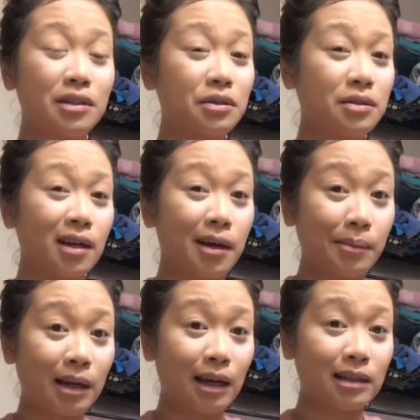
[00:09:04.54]
do take a
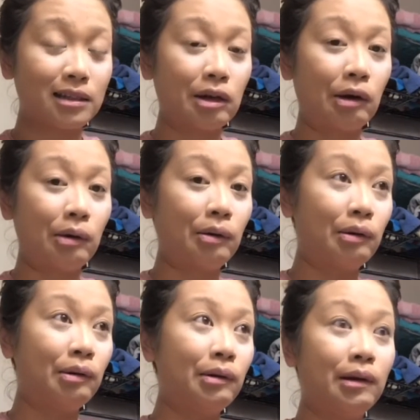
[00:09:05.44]
minute, so
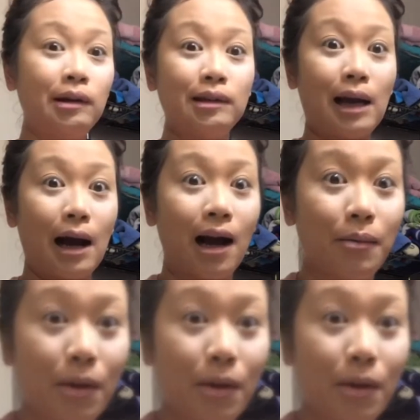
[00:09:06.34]
yeah, I'll be